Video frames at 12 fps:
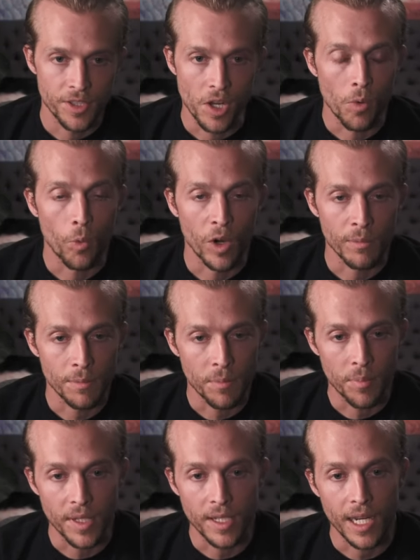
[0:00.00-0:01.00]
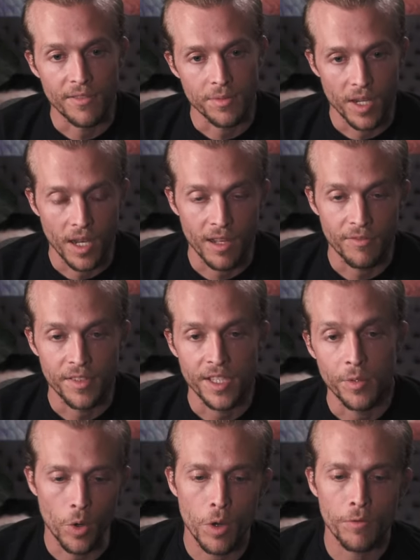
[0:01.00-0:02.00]
you know, warm up a bit, have some
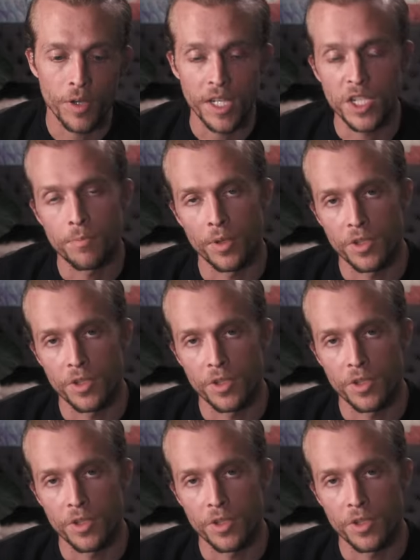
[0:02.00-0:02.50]
coffee. We go over each